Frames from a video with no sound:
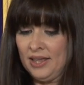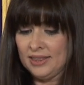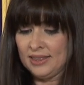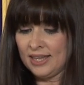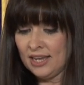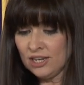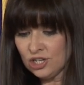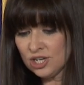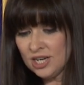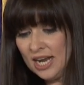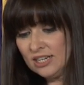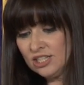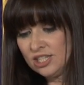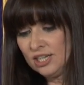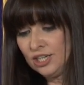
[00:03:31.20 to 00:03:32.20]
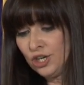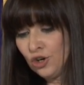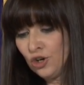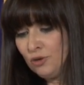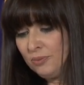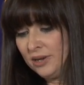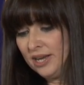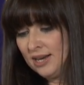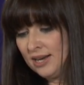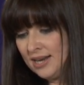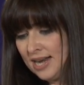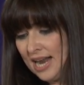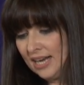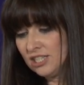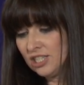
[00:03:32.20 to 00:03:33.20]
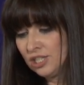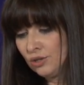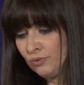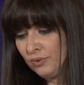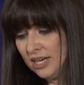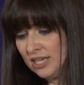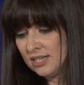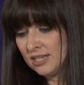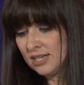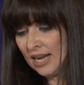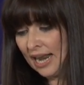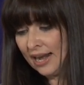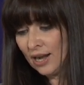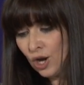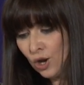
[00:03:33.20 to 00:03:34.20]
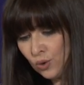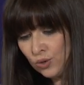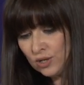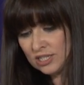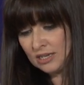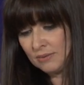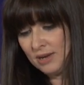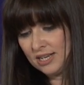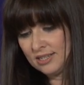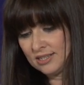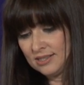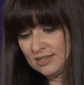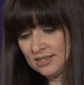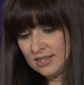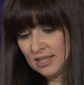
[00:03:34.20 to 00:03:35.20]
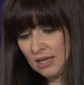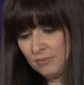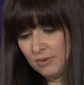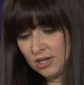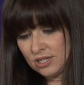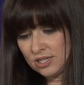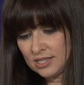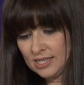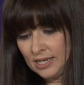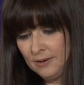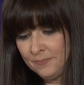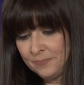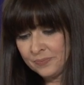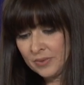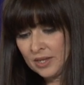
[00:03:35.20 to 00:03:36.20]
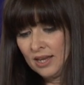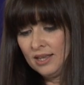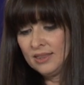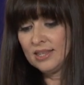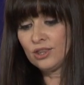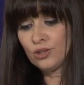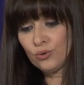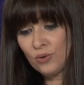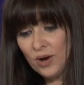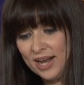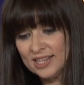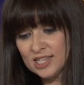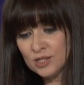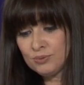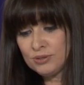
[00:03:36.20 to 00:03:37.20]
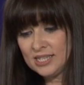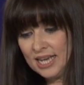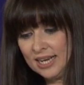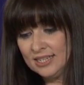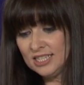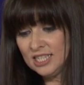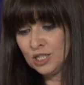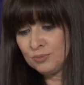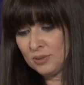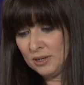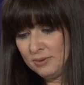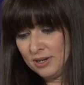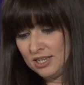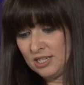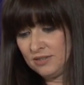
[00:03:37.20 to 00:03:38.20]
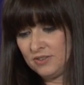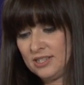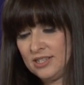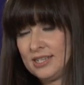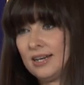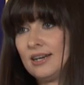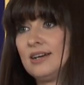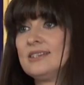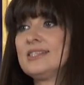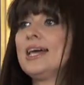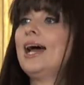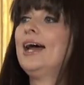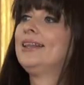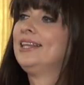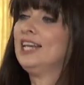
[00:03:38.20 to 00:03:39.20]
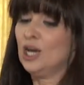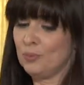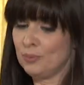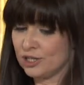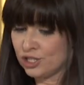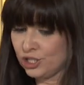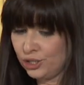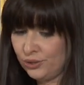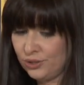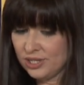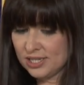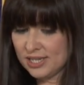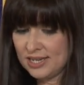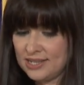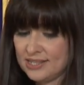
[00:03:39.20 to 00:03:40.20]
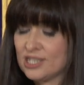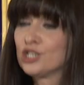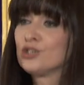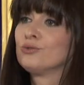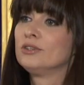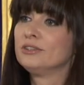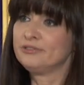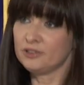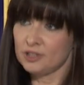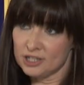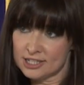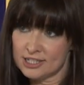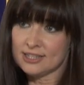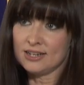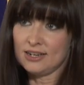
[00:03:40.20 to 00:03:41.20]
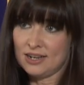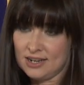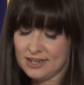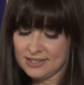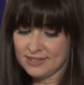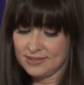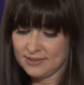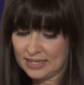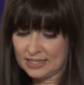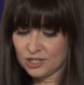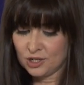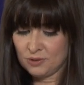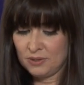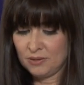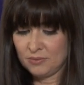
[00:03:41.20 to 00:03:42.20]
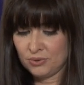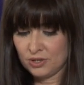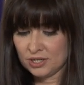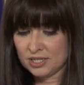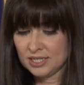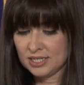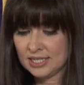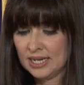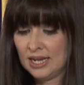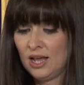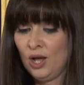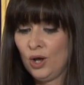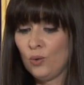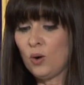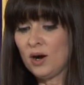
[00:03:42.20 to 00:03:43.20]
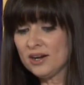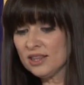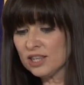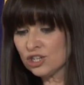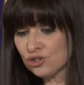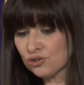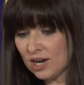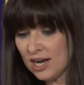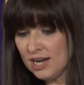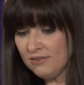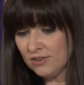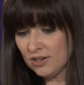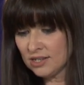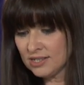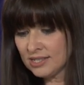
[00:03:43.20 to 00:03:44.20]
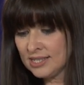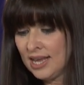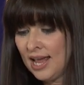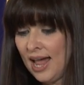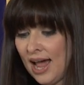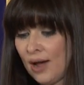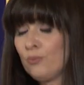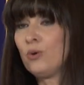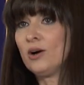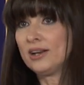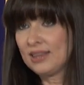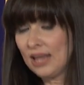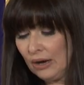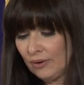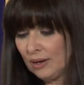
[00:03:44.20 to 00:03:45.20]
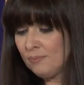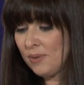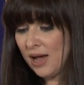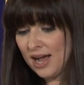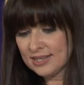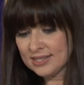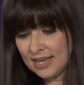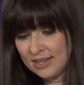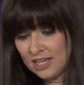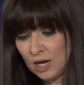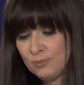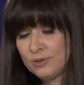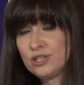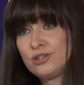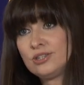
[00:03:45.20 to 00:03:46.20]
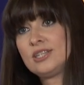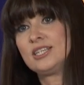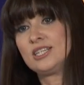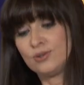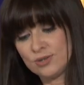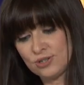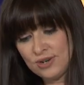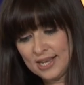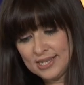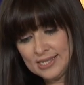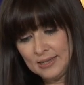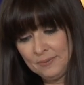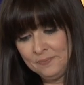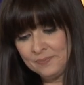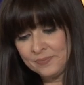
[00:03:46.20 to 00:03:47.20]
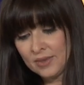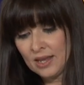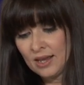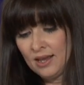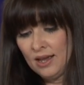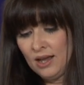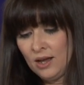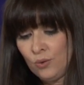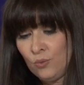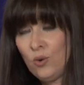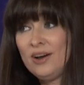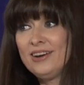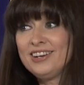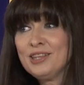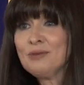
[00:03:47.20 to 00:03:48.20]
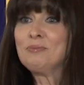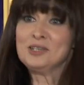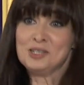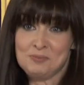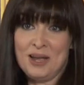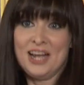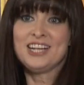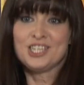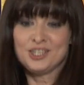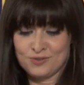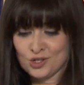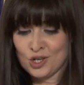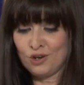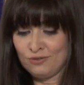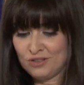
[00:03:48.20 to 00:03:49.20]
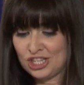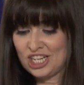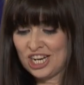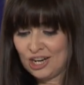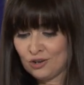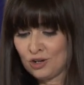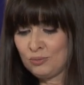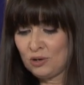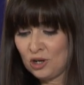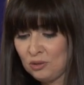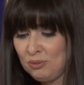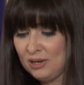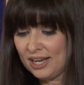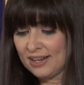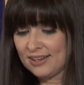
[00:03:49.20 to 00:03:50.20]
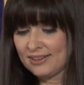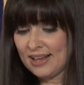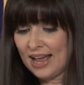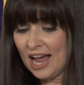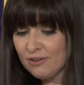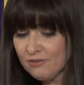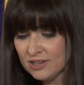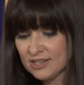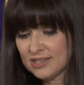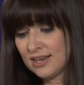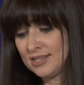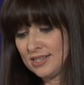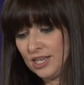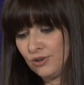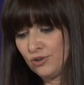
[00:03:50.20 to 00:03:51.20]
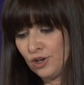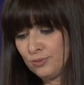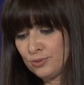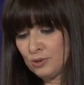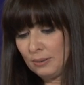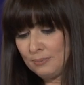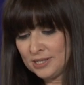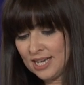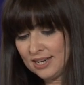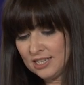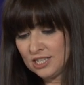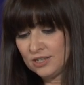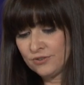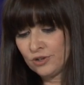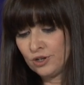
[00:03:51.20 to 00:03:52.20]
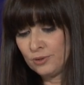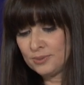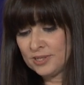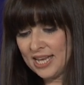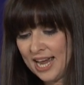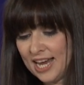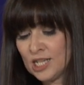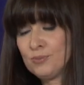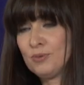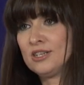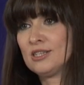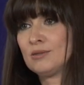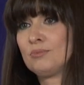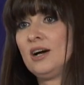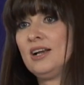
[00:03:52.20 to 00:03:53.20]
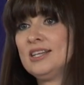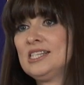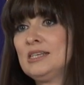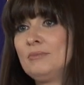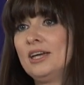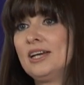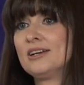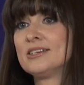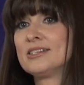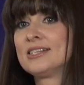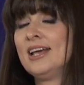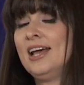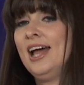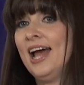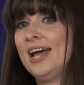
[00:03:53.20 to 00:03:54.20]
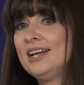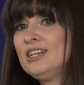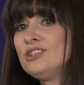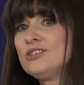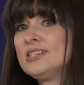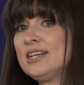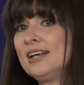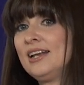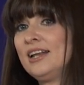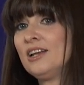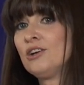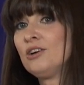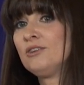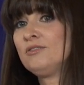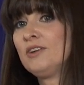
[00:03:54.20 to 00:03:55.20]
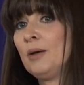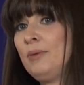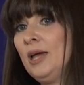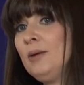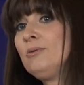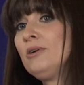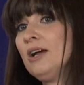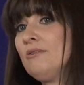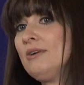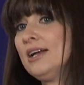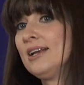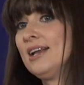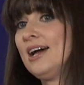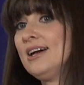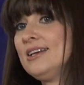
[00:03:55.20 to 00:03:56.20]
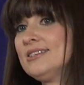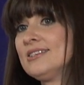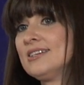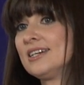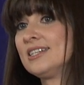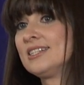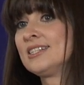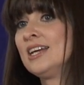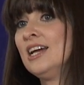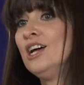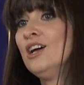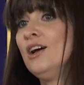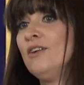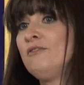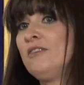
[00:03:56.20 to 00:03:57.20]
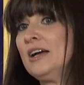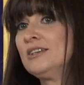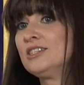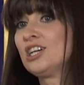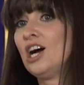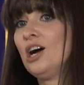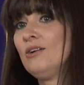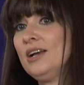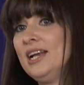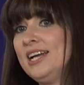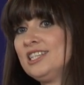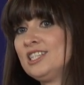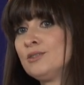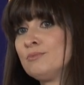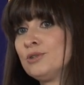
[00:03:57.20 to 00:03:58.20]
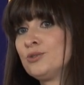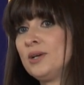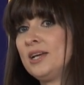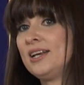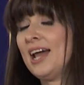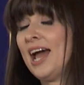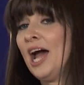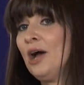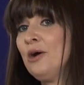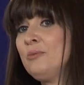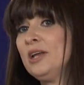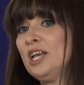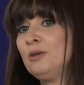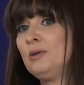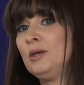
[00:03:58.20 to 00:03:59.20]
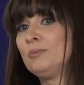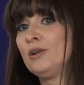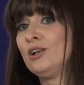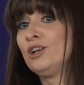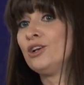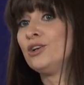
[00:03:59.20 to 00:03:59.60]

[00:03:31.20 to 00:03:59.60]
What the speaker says: The international, European, national, regional, and local dimensions to the emergency, the threats presented by biodiversity loss, and the opportunities to reverse the loss. That's going to be important. What are the drivers? What are their impacts and the opportunity to address them? What are the perspectives of the general public, advocacy groups, representative groups, experts, and policymakers? And interestingly enough, a paper I read last night found a correlation between how many people